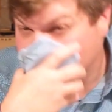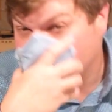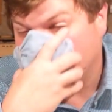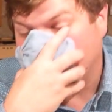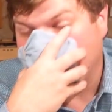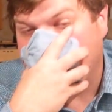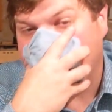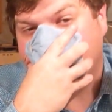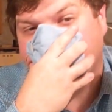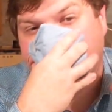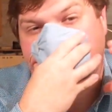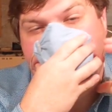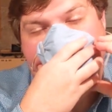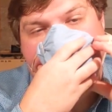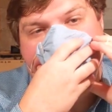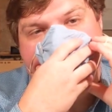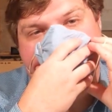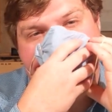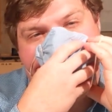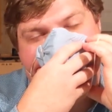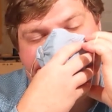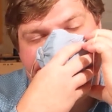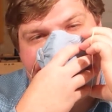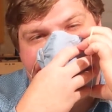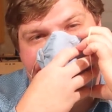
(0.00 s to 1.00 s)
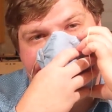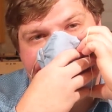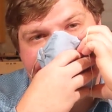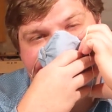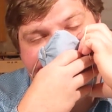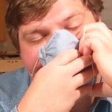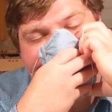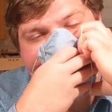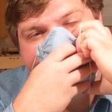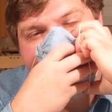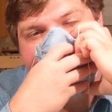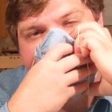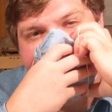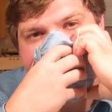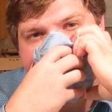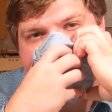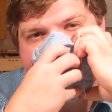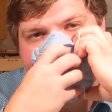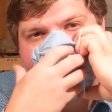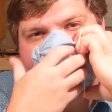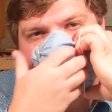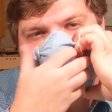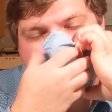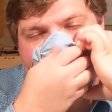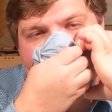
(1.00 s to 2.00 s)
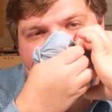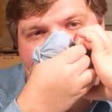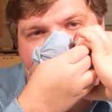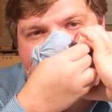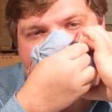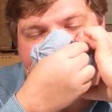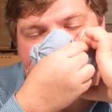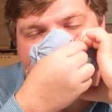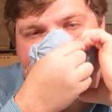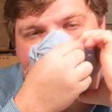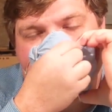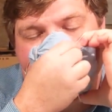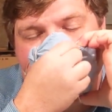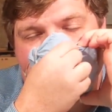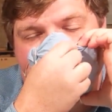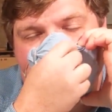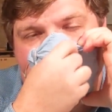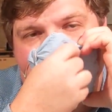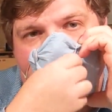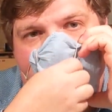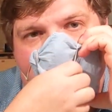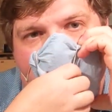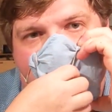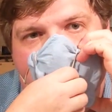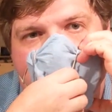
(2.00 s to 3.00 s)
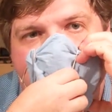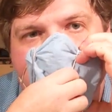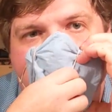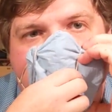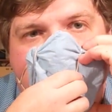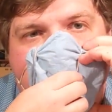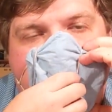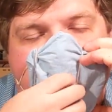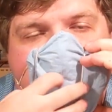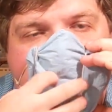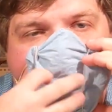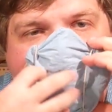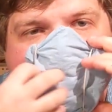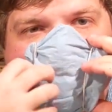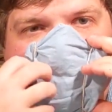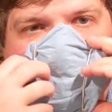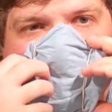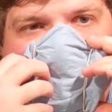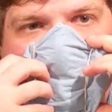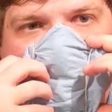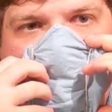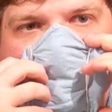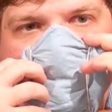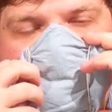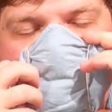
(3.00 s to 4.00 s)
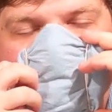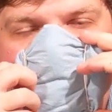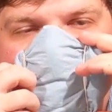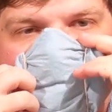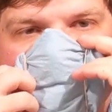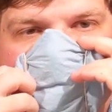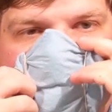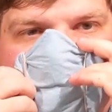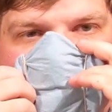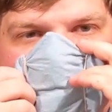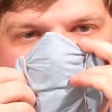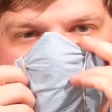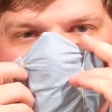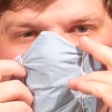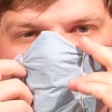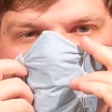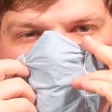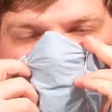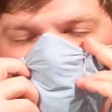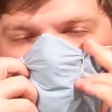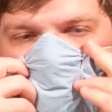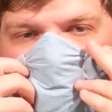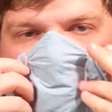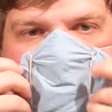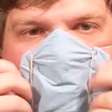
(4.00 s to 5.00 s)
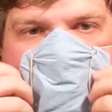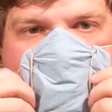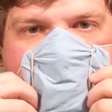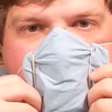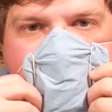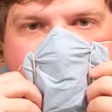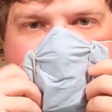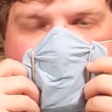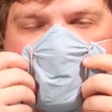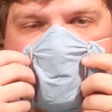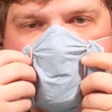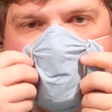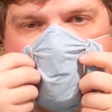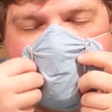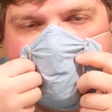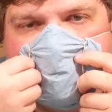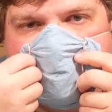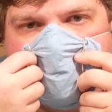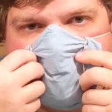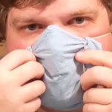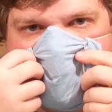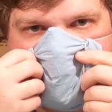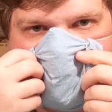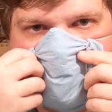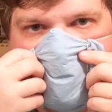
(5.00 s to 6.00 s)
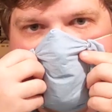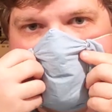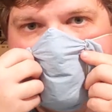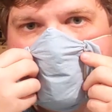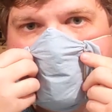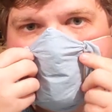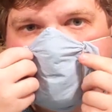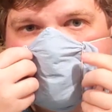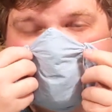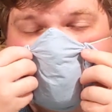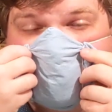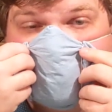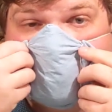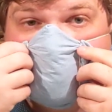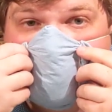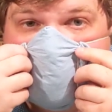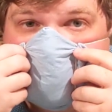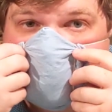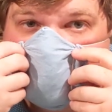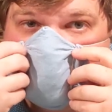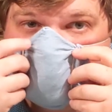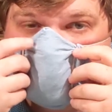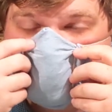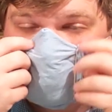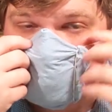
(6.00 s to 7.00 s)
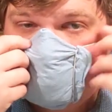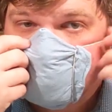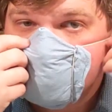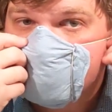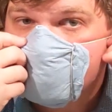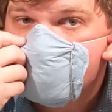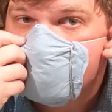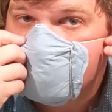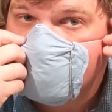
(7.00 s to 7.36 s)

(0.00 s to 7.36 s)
wrap it around your face, and then they just kind of go over the paper towel compliantly, and then it secures